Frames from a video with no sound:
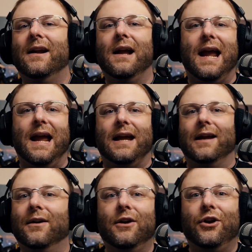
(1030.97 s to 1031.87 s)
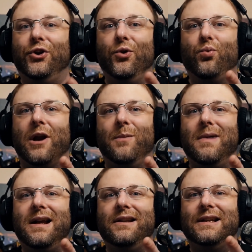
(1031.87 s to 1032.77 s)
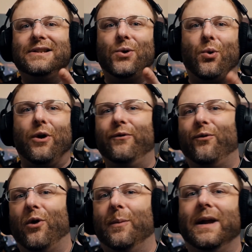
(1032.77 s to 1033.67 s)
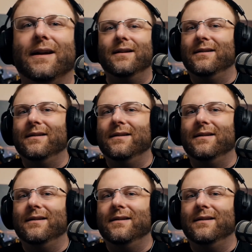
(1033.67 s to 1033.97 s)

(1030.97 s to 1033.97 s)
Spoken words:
hey, you run my Discord for me.